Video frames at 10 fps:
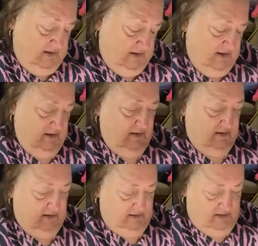This didn't,
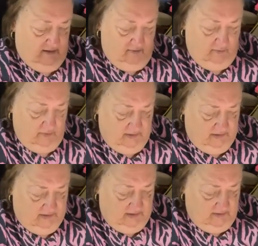I don't know
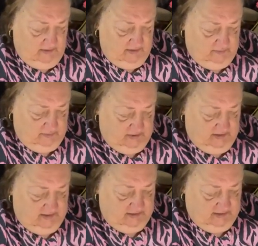what the deal is with
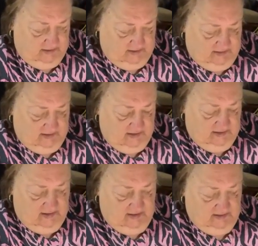these.
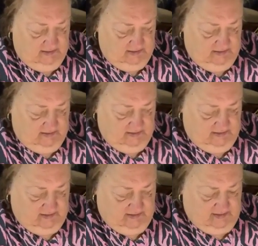This didn't
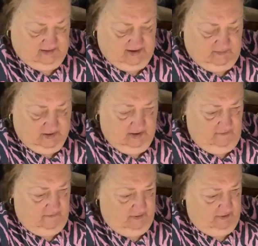come
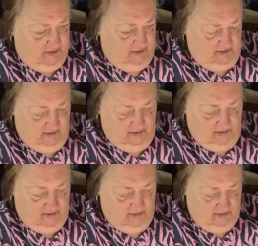out very
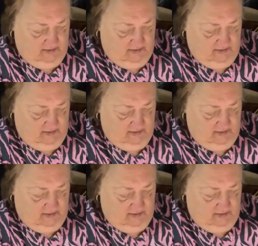good.